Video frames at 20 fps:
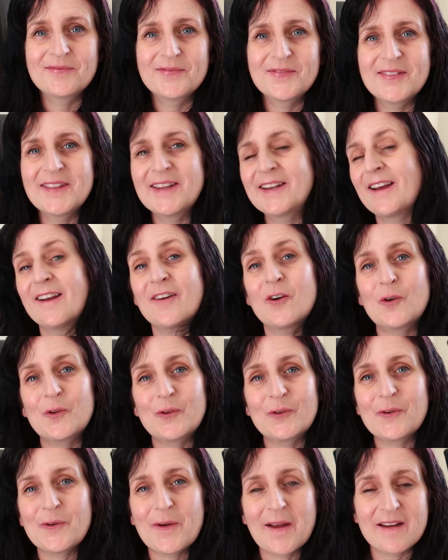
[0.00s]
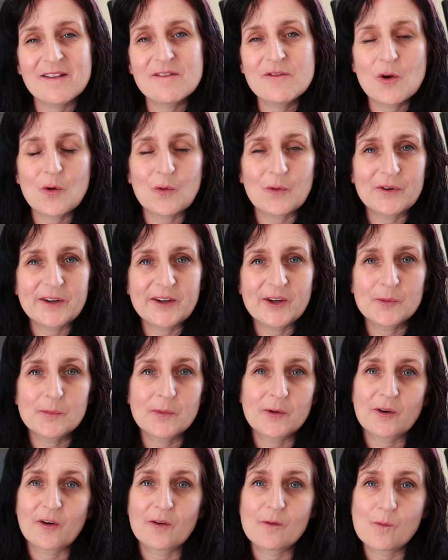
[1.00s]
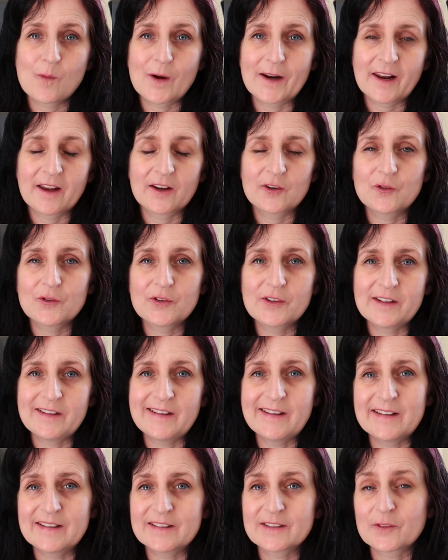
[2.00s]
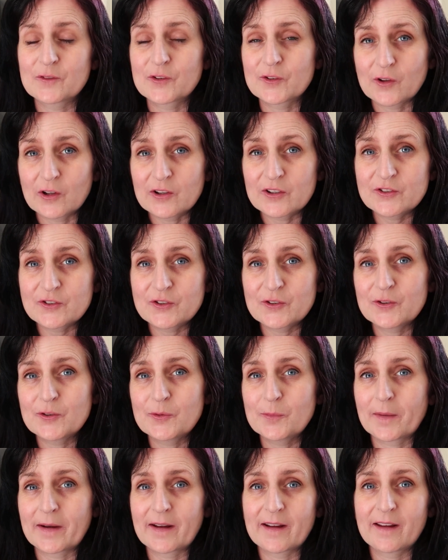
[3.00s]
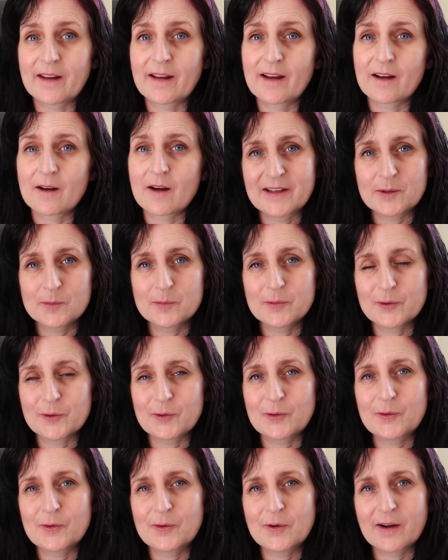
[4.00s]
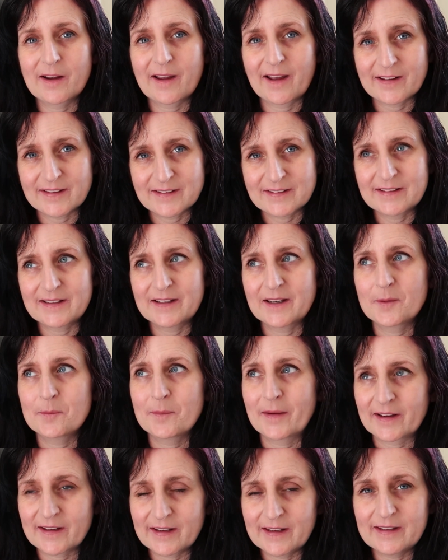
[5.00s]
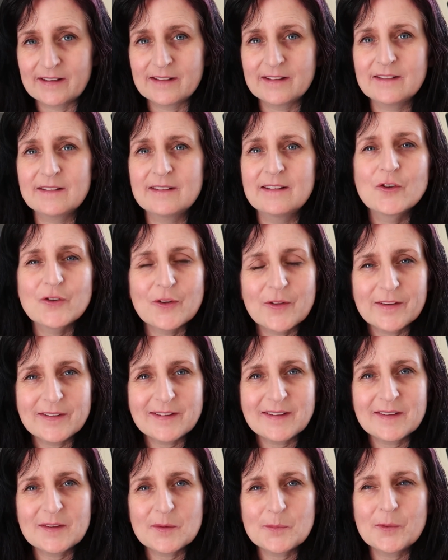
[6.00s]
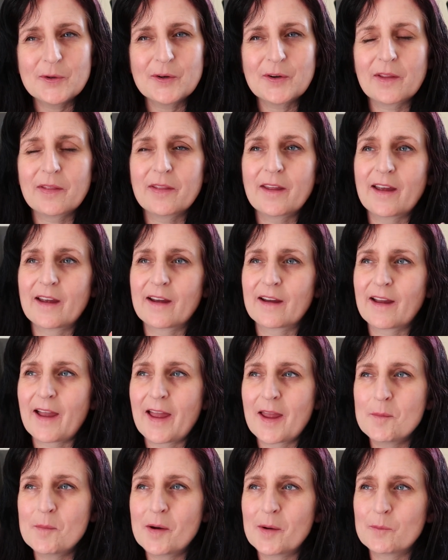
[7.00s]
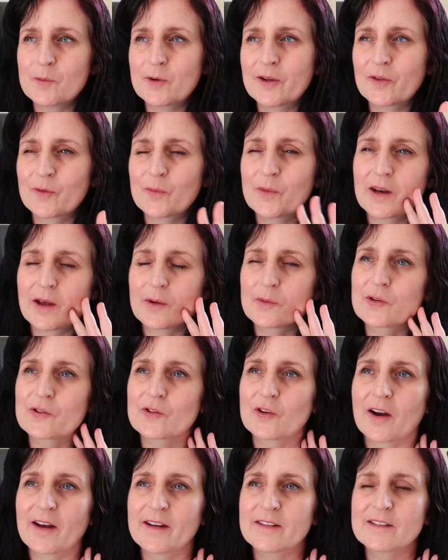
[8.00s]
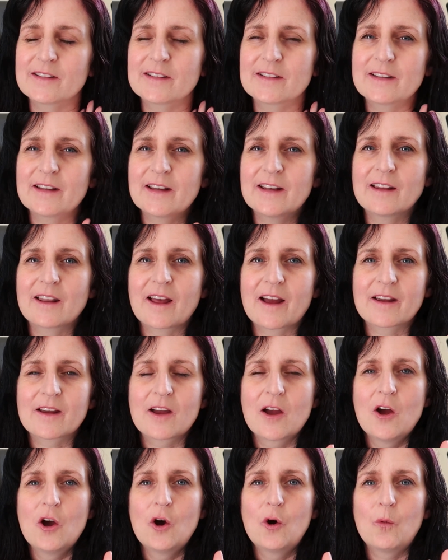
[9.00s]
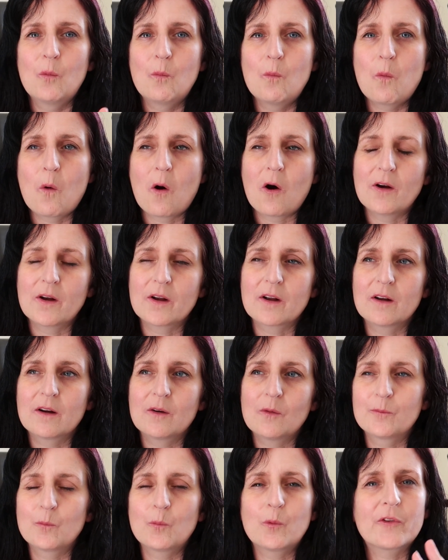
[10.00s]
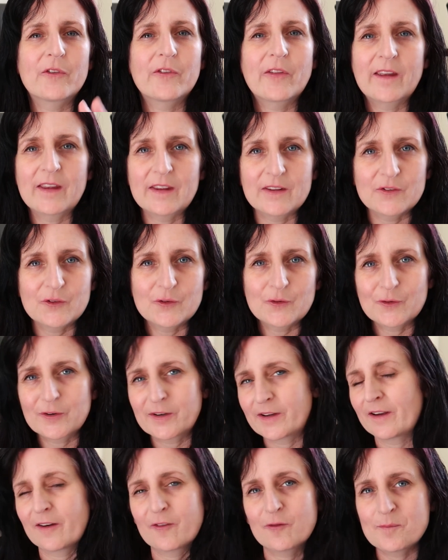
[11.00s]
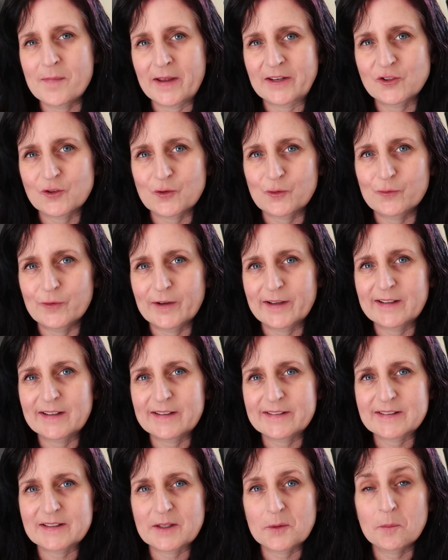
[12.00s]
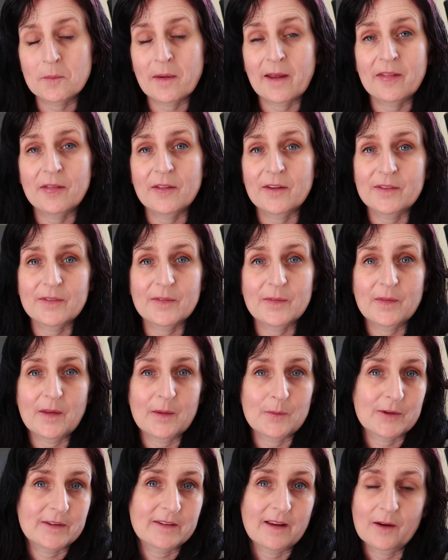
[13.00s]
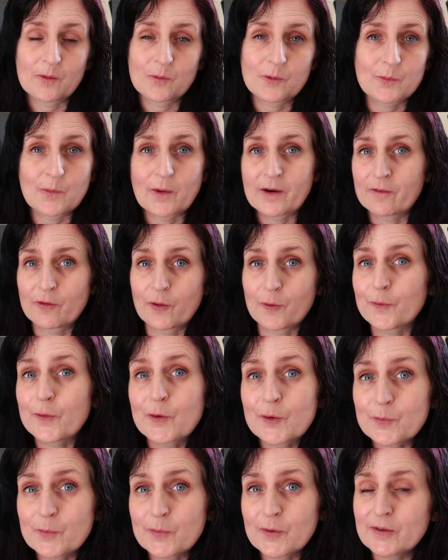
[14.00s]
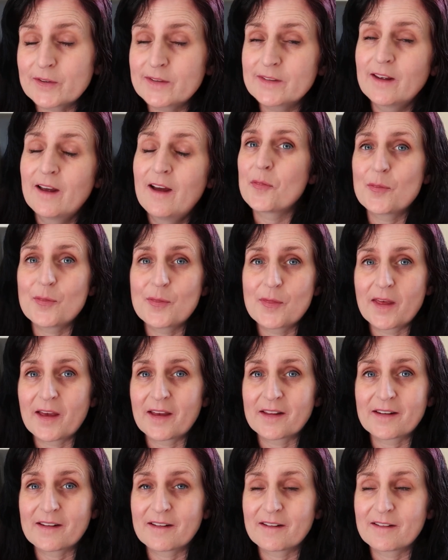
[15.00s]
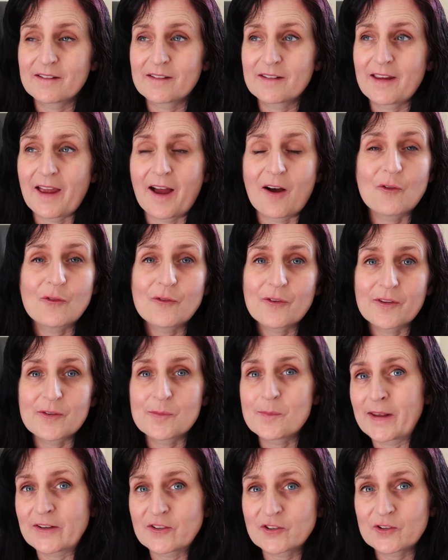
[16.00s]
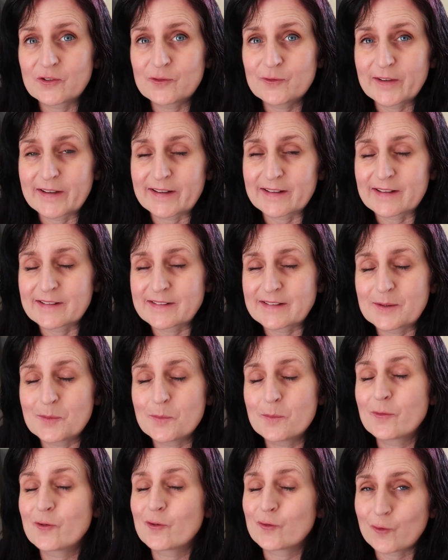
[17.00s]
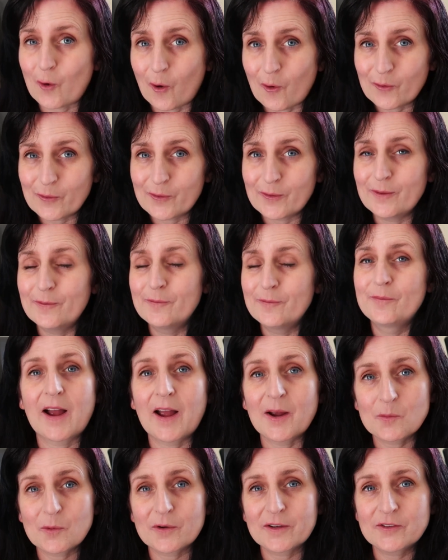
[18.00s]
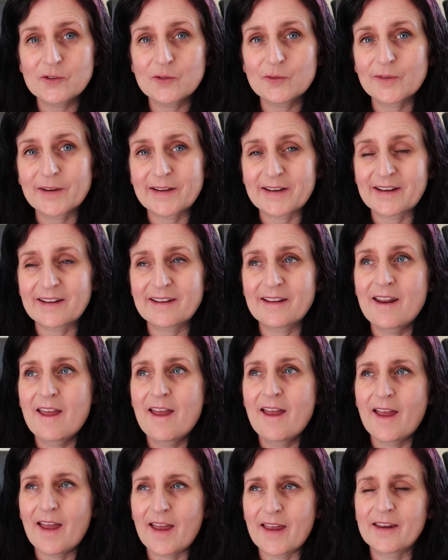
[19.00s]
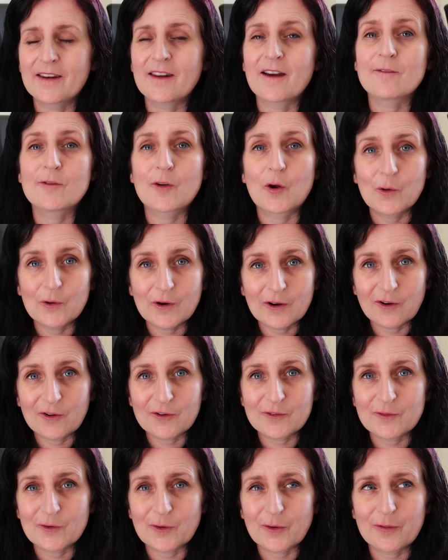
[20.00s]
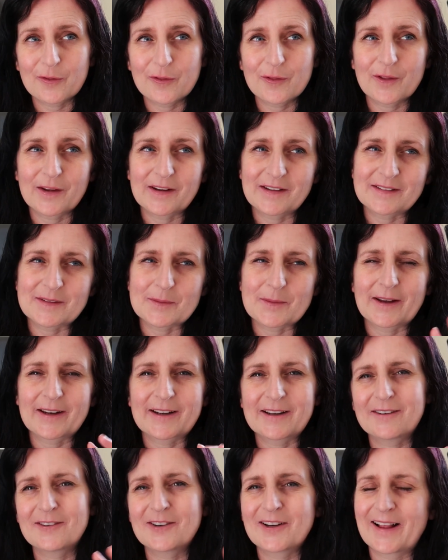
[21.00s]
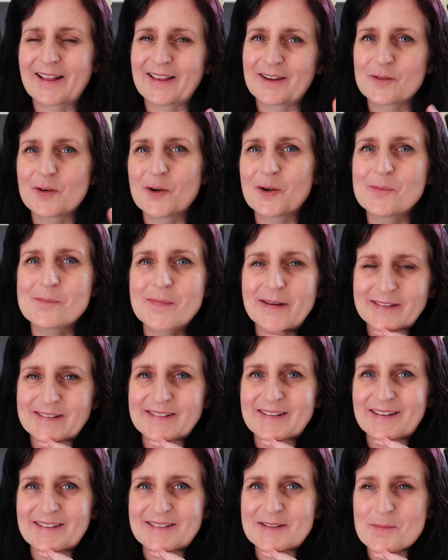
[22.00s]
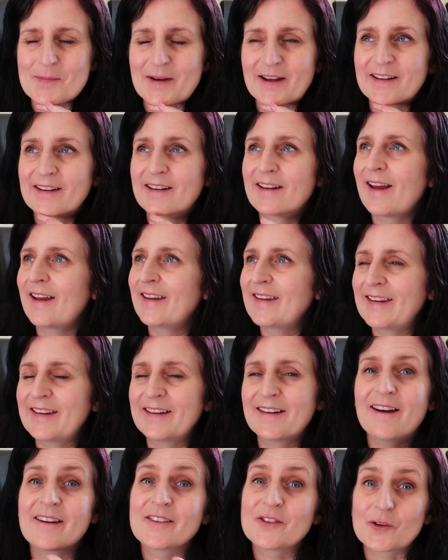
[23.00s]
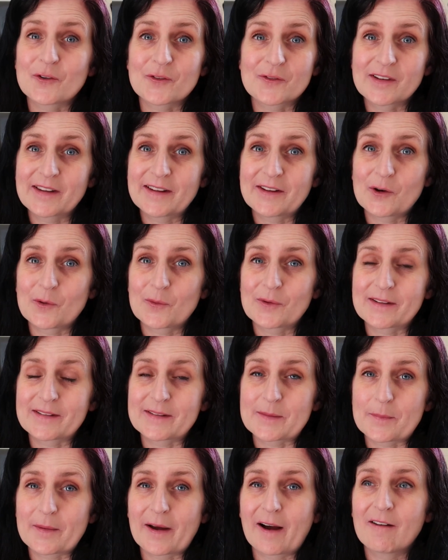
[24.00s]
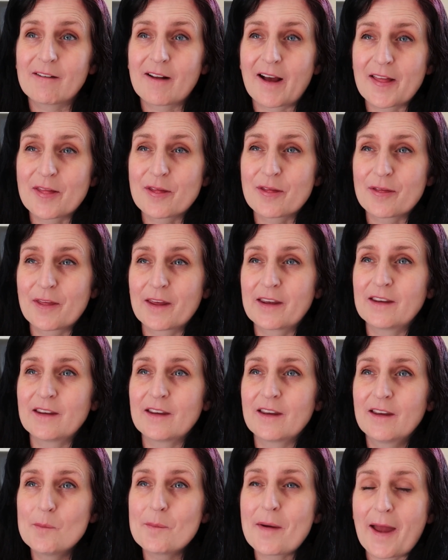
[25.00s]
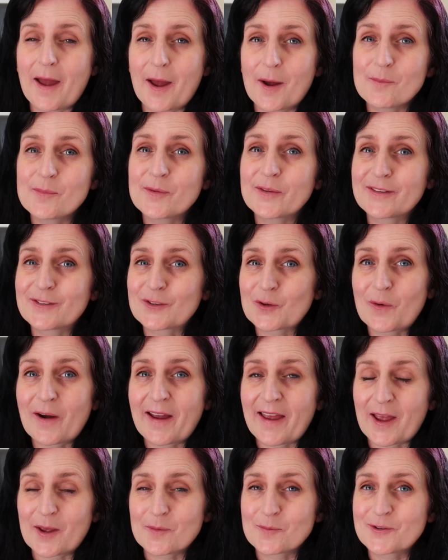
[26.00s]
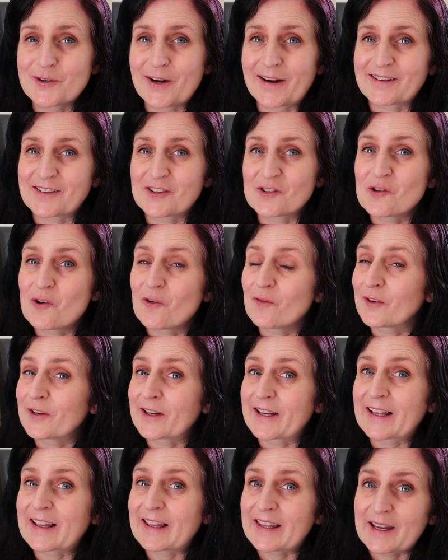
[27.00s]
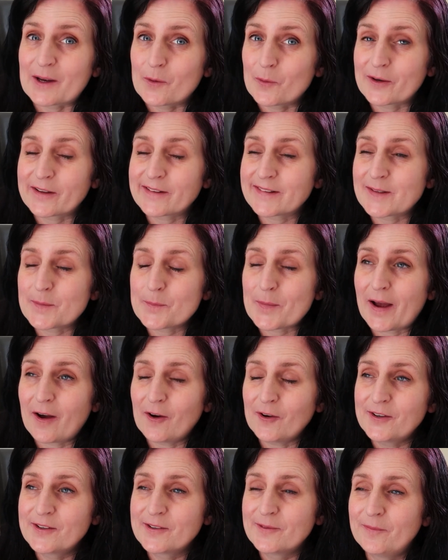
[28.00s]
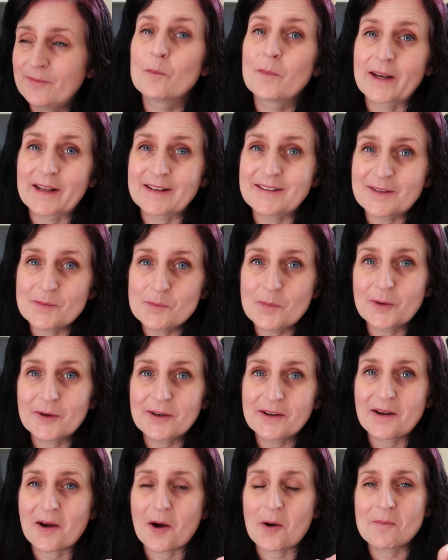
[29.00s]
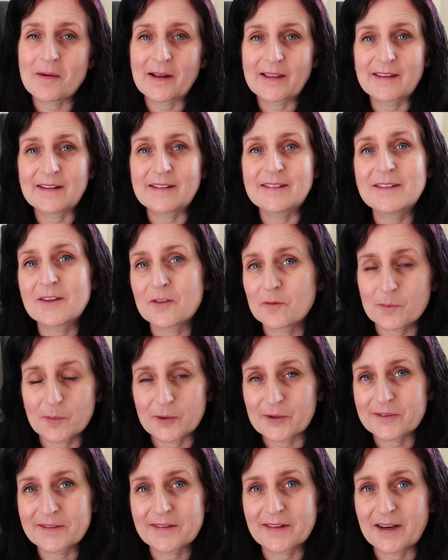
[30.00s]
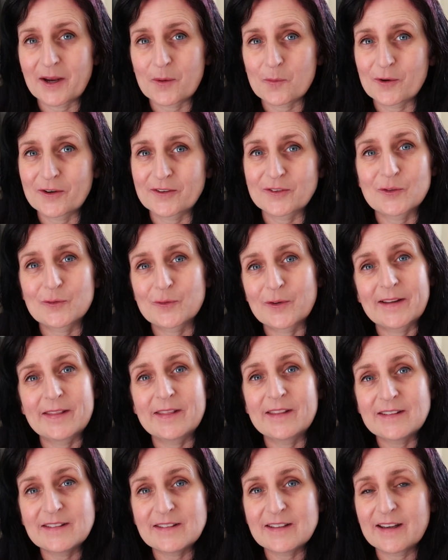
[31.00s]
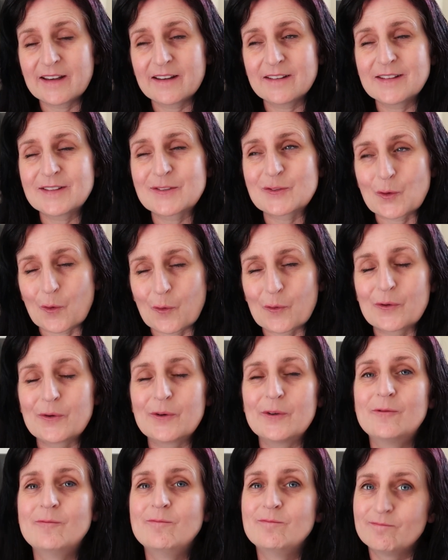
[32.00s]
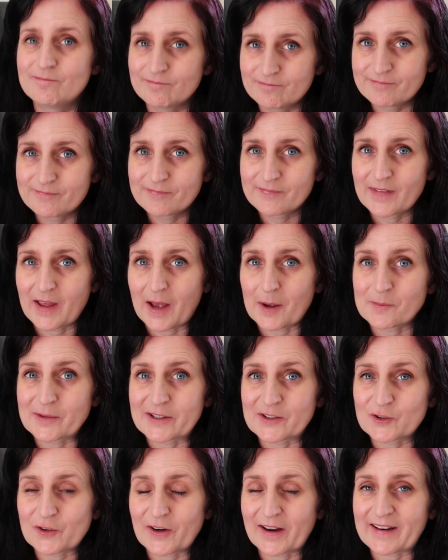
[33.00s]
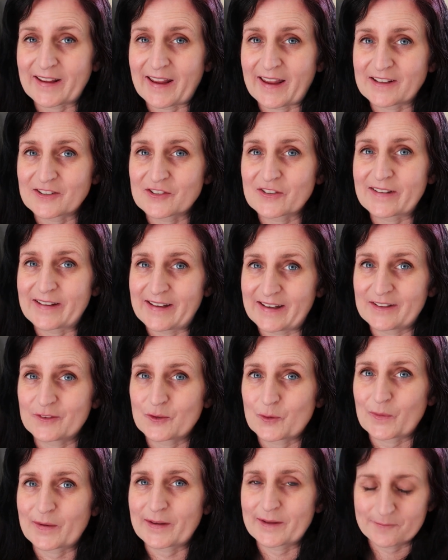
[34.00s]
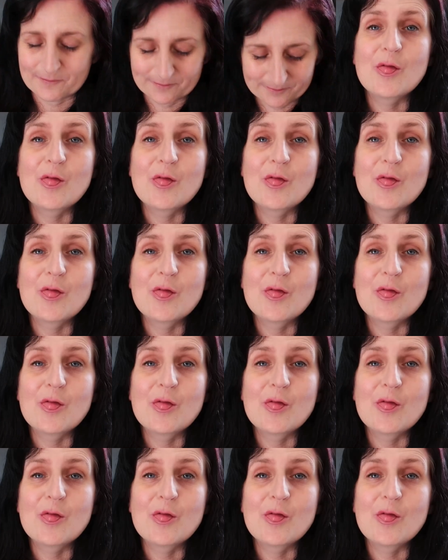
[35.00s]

Then I also had the audiobook of 100 Years of Solitude by Gabriel Garcia Marquez. So this is a book that came up once when I was trying to see like what was the history of magical realism, and this they were saying was one of the first books that counts as magical realism. So I wanted to read it, and I've heard a lot of good things about it. Well, I've heard mixed things about it. Again, I don't really know what it's about. I think perhaps it's quite abstract and not very clear what it's about, but I did put it on my list of books that I wanted to read this year, so I'm going to try to actually get to it.